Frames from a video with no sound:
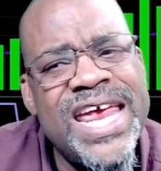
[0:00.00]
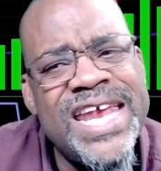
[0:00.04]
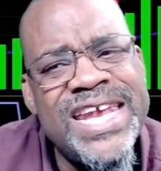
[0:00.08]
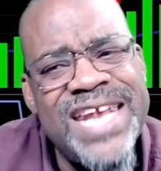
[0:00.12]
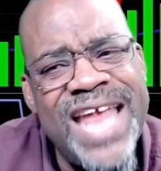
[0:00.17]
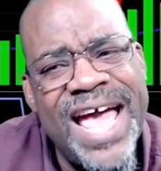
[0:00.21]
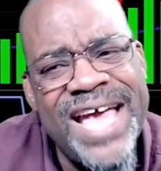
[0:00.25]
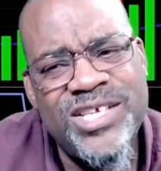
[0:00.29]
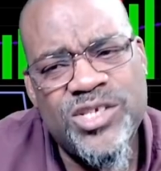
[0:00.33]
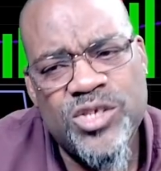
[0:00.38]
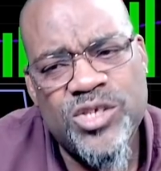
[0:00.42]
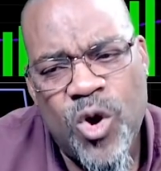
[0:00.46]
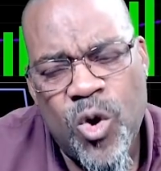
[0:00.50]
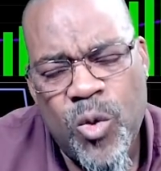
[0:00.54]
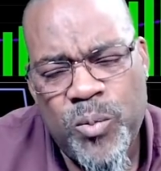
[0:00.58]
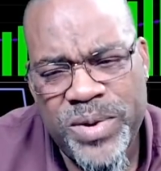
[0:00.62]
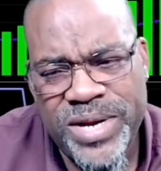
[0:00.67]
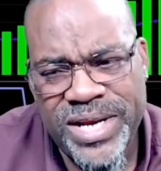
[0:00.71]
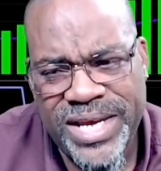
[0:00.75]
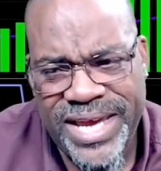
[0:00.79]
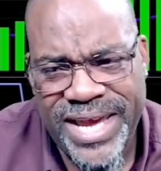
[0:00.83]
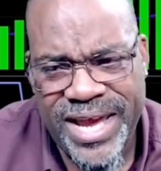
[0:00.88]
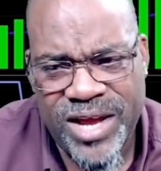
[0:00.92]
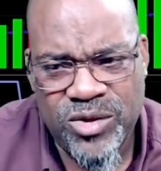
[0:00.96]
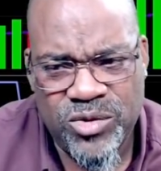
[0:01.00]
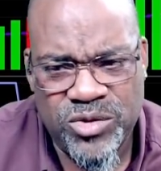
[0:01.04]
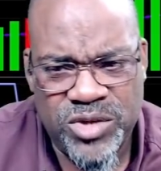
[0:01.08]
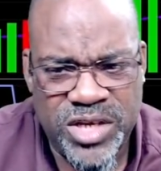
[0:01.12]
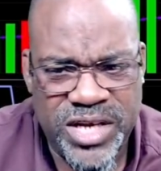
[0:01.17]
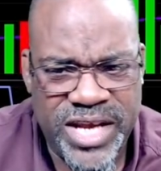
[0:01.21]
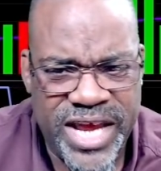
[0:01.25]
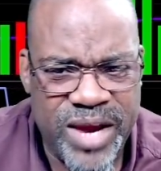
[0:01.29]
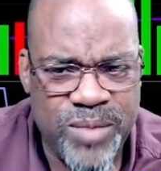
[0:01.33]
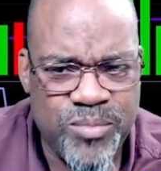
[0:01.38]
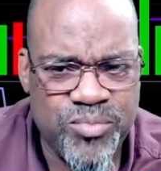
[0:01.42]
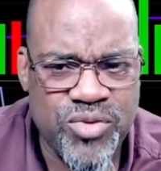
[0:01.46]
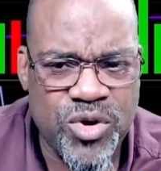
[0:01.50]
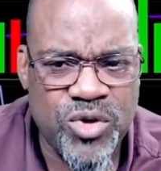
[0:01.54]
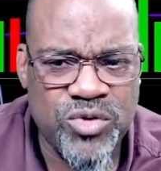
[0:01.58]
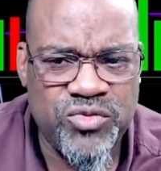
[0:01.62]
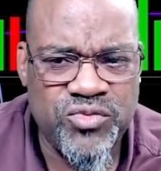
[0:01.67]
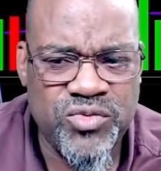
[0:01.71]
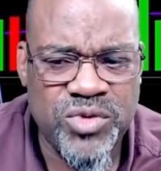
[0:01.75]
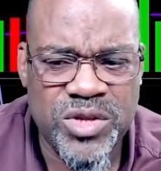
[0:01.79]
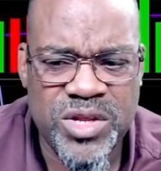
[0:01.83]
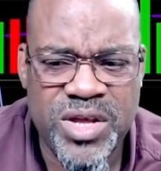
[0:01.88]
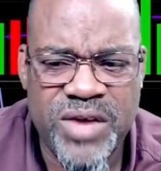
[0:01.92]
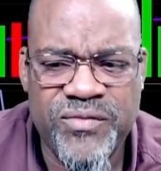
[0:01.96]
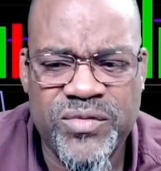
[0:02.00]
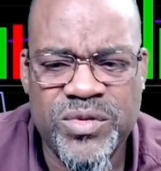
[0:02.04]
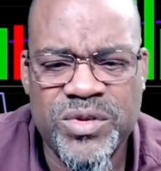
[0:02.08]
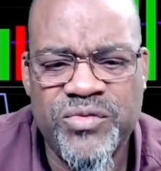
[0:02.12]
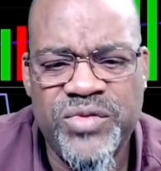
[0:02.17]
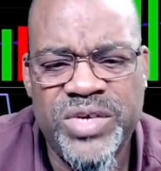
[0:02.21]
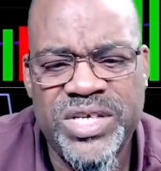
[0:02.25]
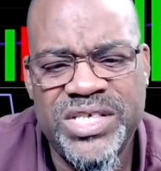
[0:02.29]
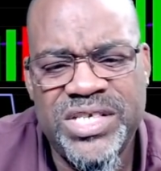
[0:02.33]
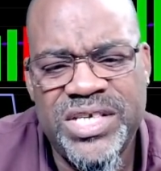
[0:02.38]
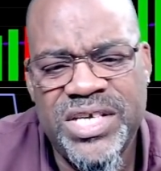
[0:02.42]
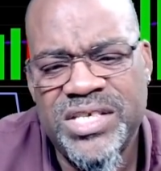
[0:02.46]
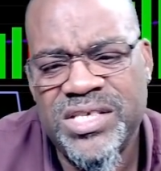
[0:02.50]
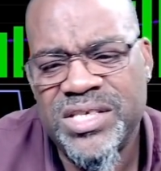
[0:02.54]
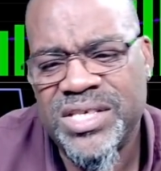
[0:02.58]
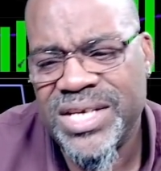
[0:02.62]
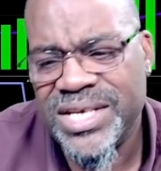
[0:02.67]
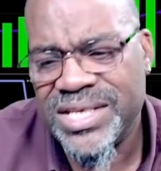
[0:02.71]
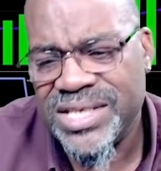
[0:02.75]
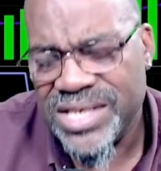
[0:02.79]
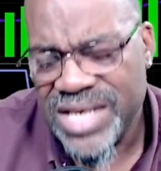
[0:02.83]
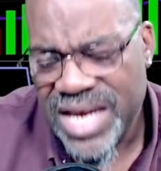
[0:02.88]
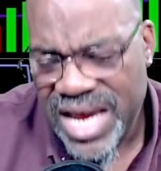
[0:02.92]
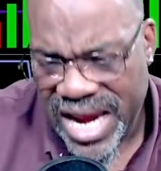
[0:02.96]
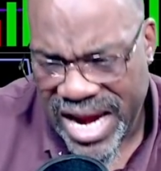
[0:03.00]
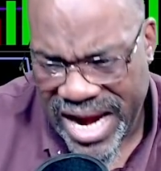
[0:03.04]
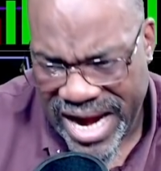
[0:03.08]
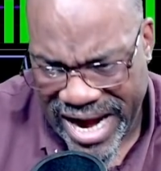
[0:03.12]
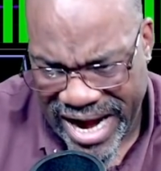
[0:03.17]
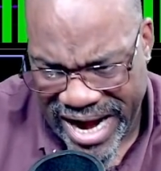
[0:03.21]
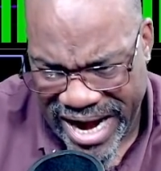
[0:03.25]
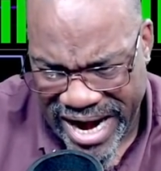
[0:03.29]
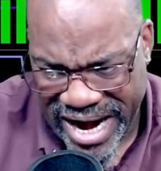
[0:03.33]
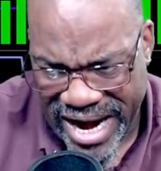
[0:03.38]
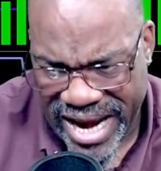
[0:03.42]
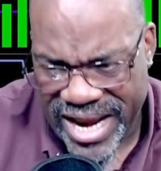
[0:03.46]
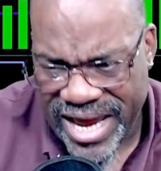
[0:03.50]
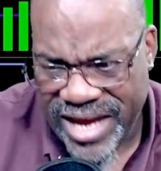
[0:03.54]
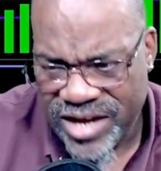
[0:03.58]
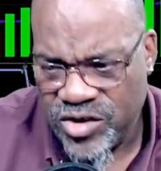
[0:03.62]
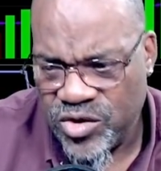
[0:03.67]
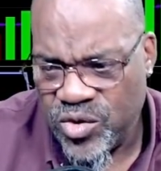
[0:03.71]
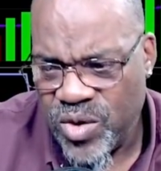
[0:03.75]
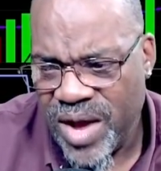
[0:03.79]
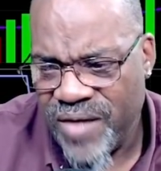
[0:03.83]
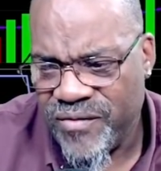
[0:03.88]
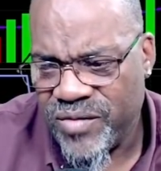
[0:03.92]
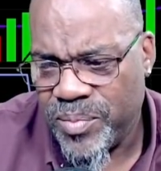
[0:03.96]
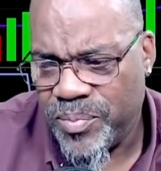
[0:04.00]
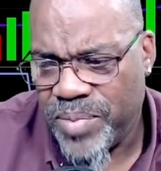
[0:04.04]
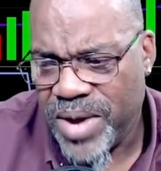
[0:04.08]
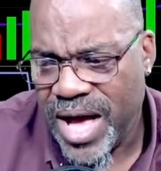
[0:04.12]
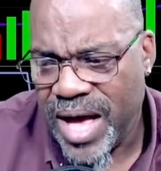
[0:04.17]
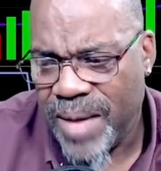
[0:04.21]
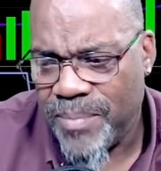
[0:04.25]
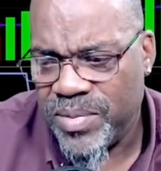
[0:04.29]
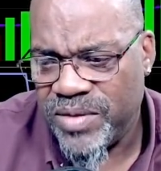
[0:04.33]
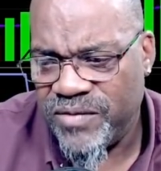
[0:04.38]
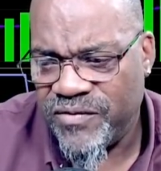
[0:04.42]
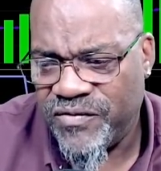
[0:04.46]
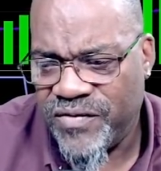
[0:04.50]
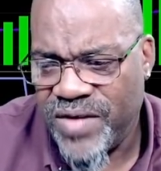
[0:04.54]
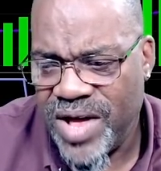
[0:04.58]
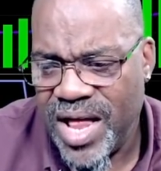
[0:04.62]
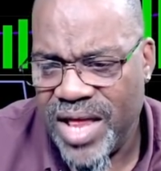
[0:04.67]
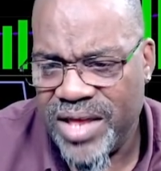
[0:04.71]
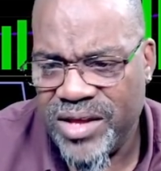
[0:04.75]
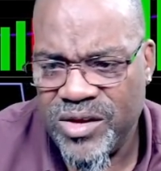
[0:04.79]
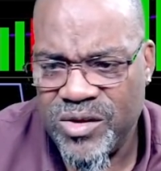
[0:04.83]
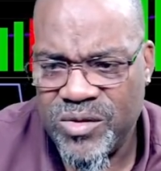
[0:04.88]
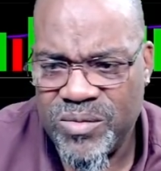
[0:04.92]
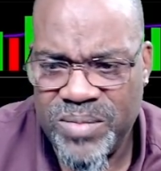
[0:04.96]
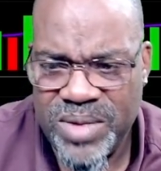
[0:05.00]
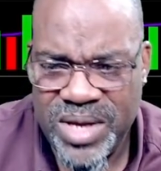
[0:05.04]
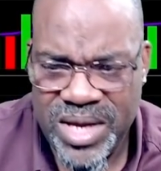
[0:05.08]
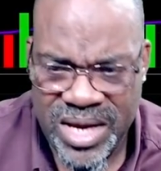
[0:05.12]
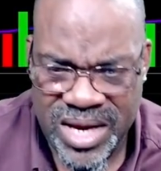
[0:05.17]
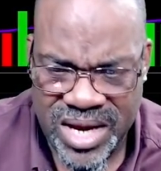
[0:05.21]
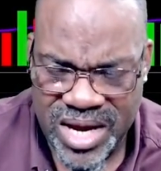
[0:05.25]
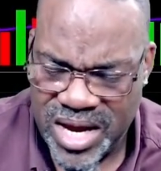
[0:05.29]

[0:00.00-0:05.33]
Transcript: Nice open candle today, broke through a level of resistance, and I do have a pop in volume.